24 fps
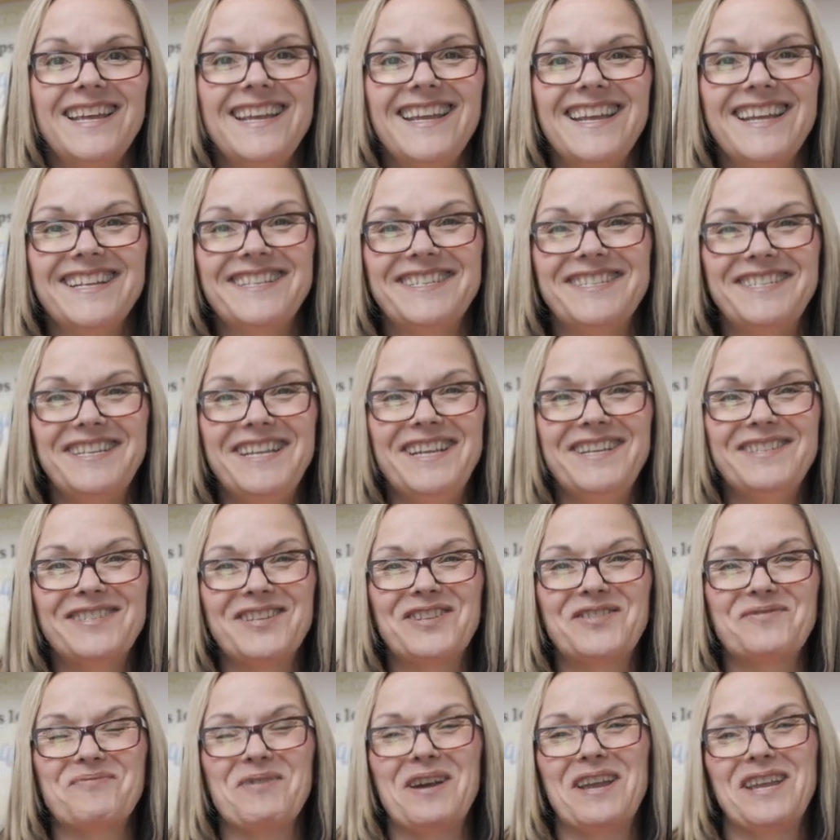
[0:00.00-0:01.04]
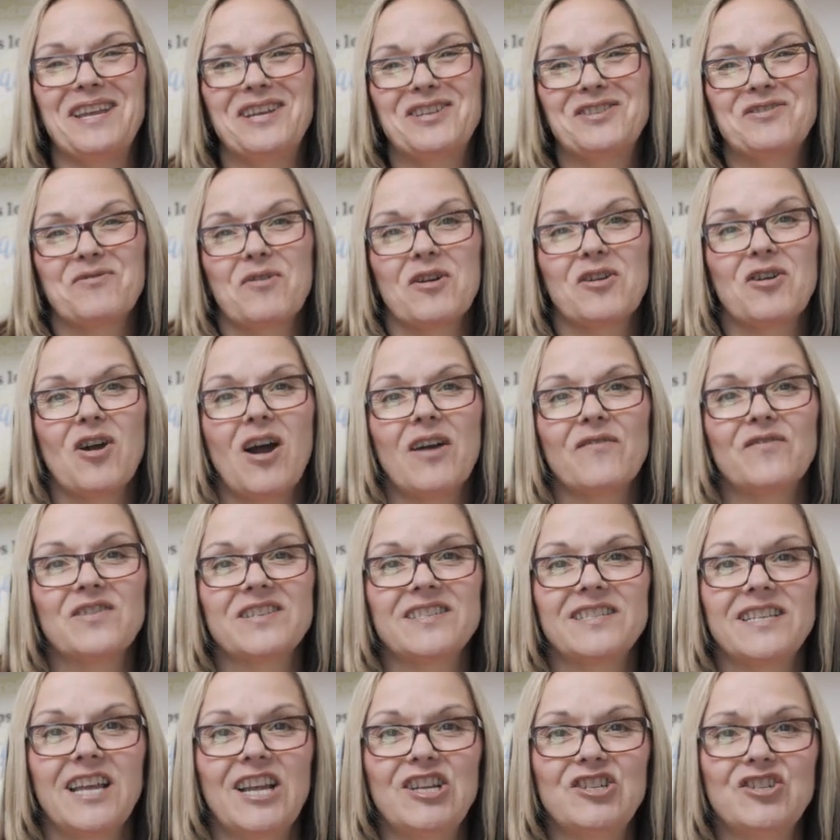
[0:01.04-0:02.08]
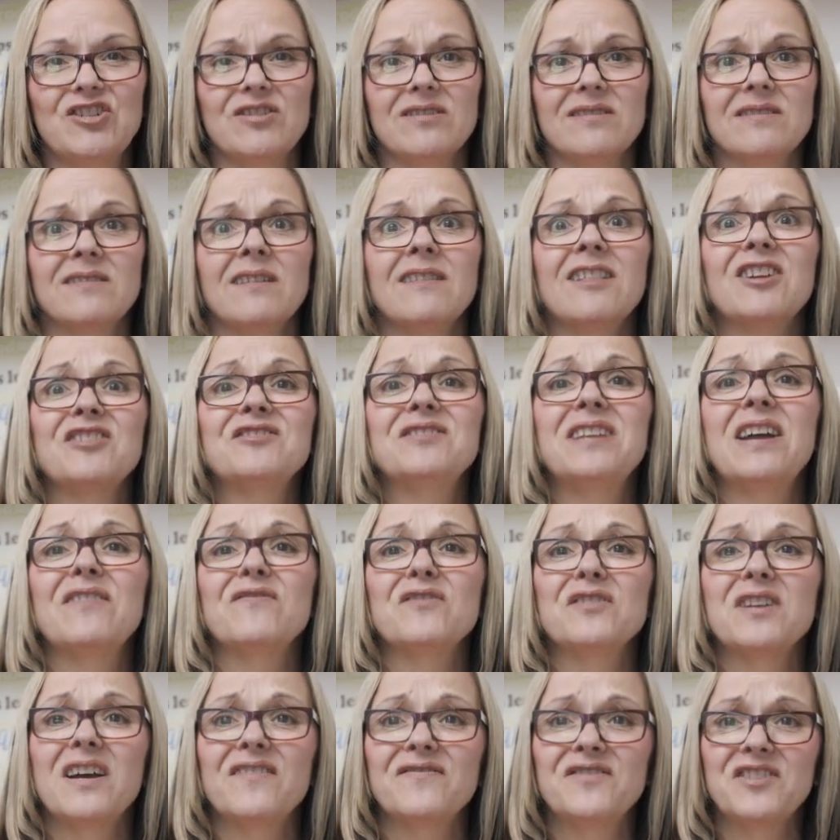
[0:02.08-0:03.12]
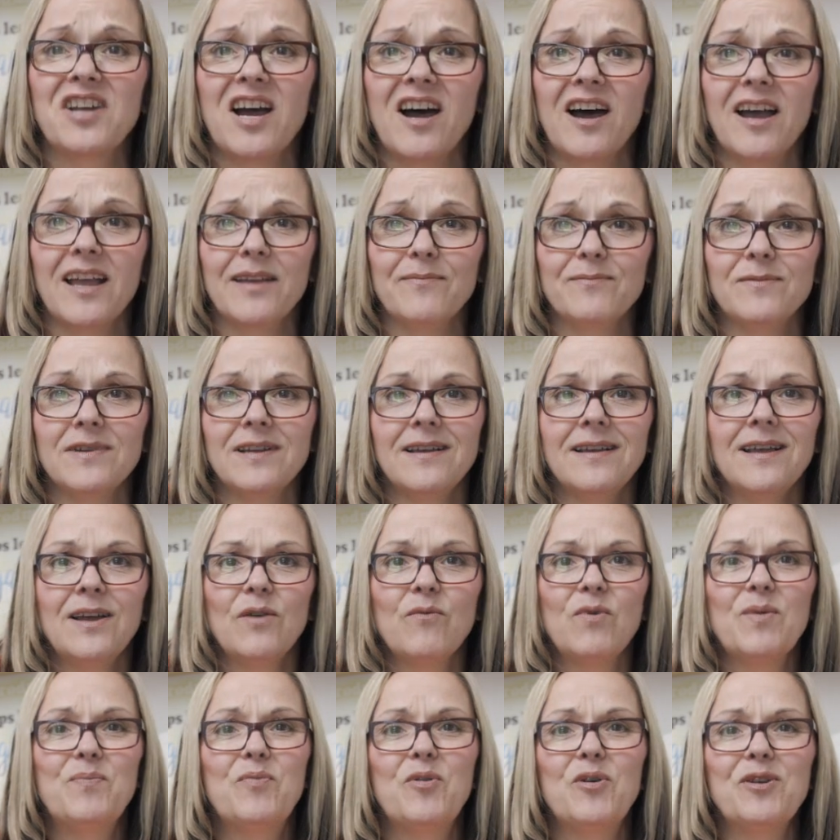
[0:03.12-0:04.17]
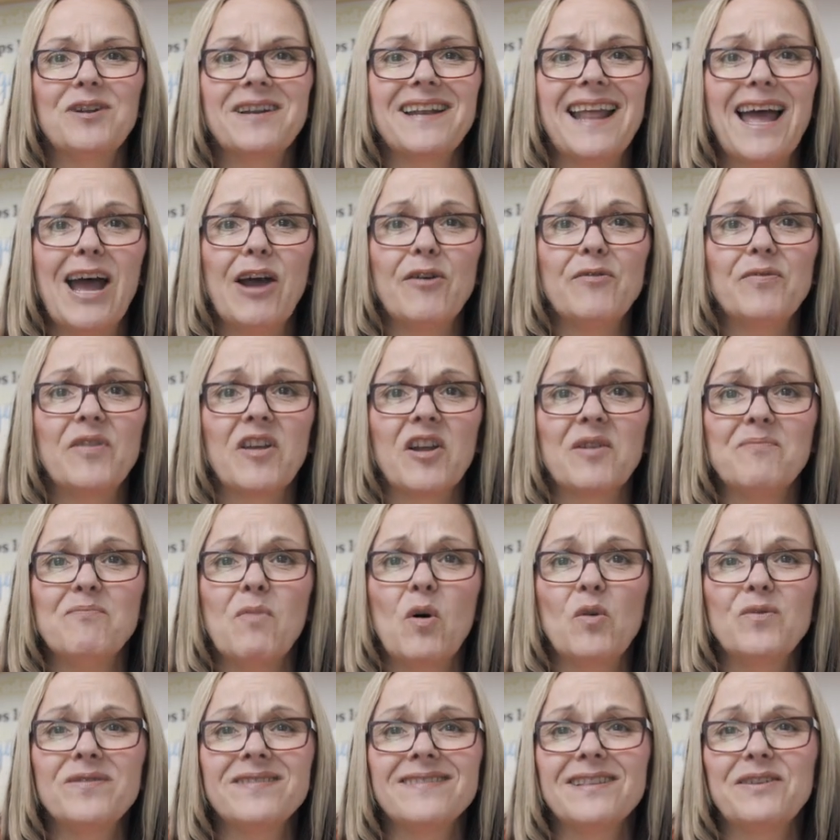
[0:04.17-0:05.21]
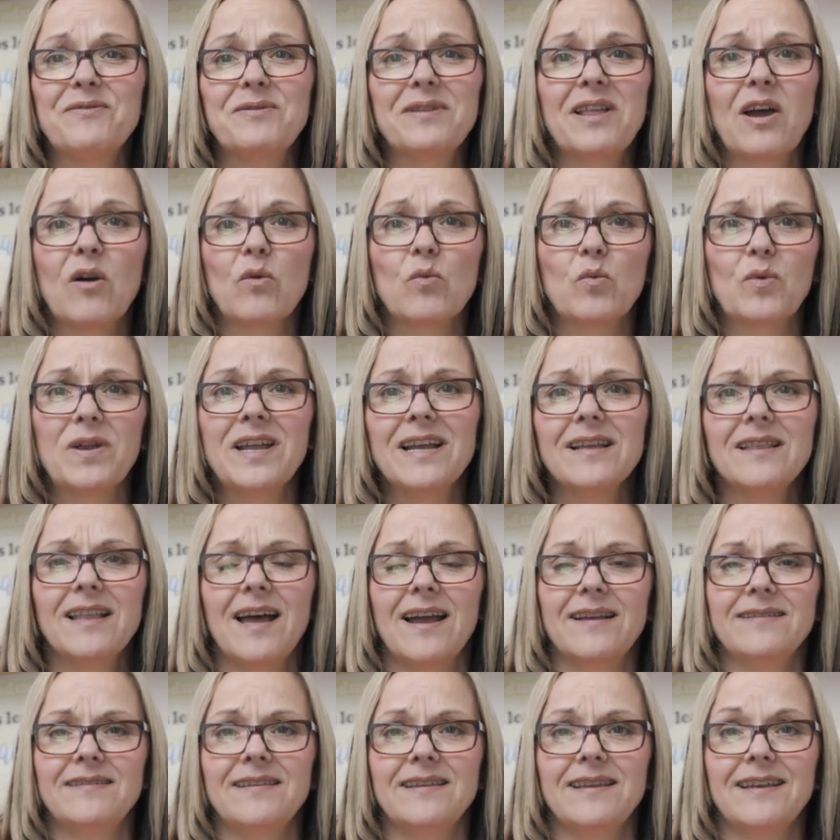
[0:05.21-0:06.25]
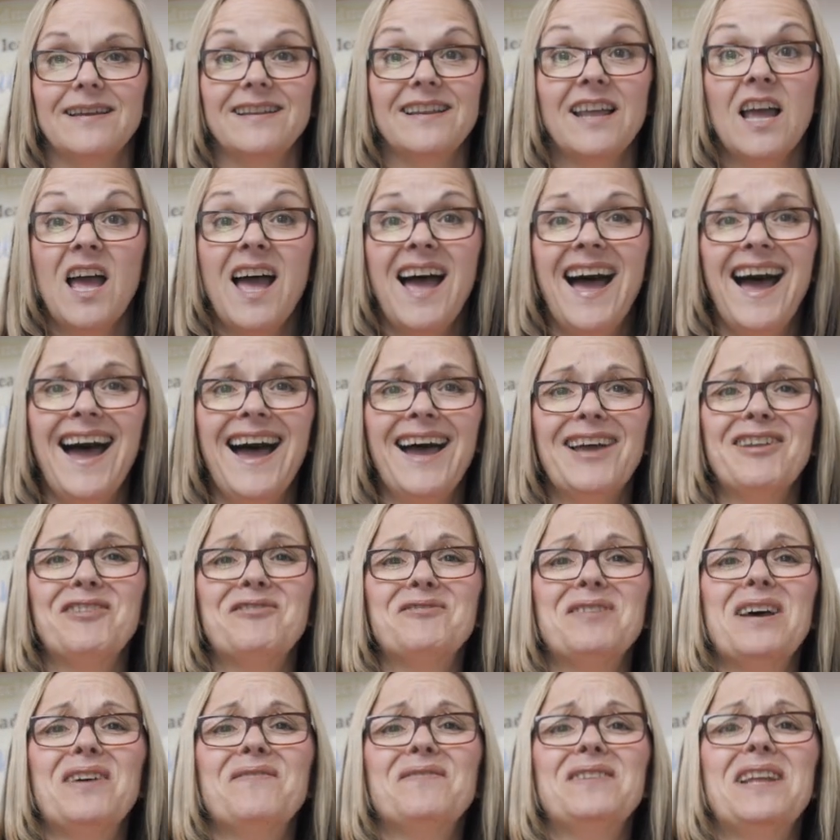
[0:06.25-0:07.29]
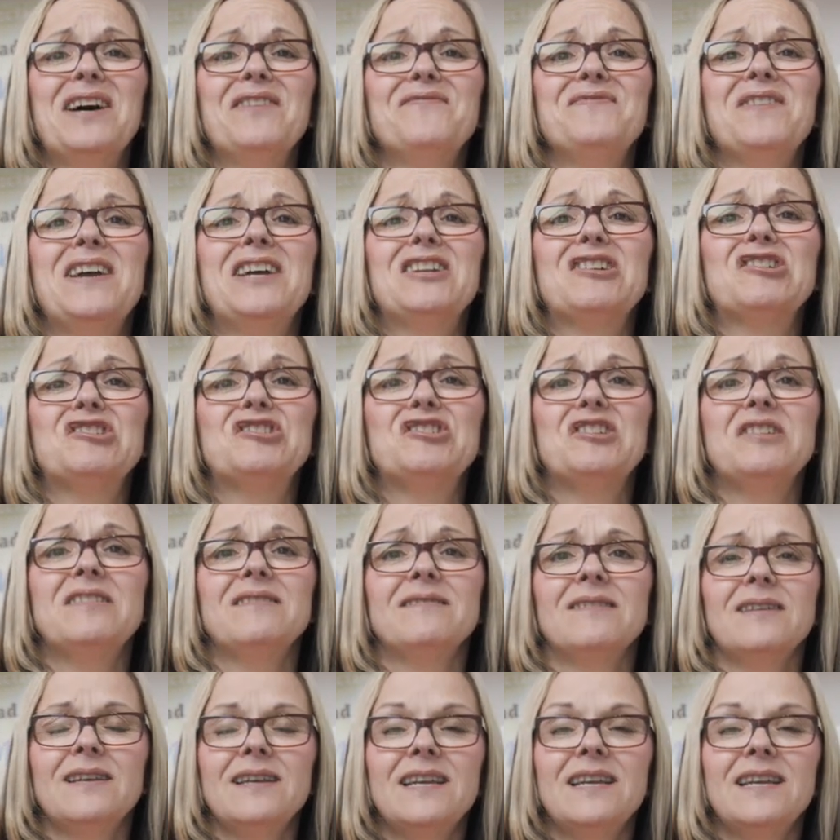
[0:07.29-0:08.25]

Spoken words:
It sneaks its way into our conversations. There's never enough time. We put it out there mostly without realizing it. I don't have enough energy.